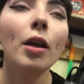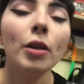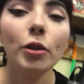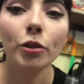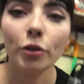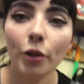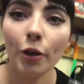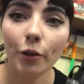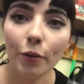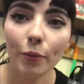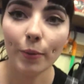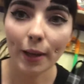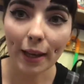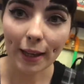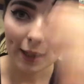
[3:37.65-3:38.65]
So
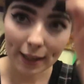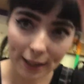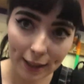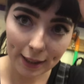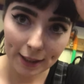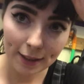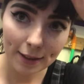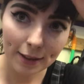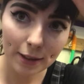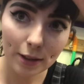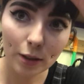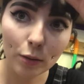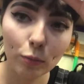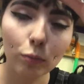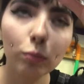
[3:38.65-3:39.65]
it is
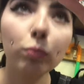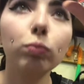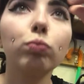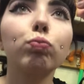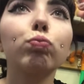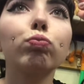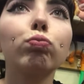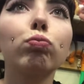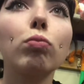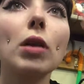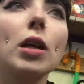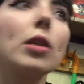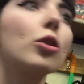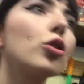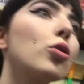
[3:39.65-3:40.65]

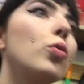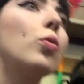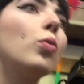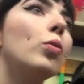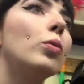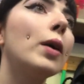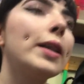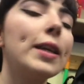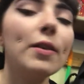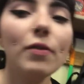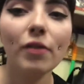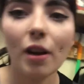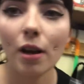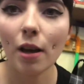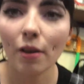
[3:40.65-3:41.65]

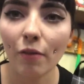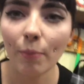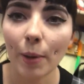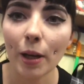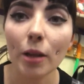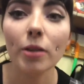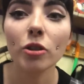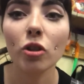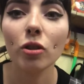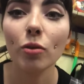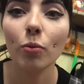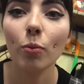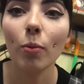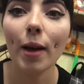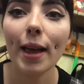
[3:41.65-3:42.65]
25 past
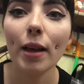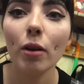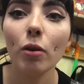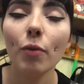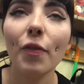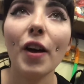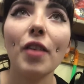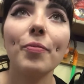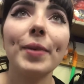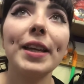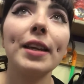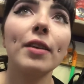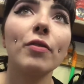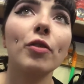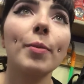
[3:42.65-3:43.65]
12. I've been
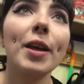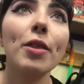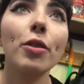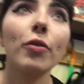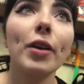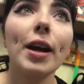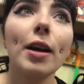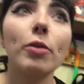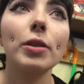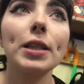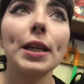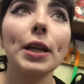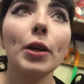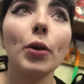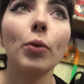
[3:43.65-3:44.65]
here for about three hours
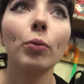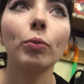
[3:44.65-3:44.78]
now.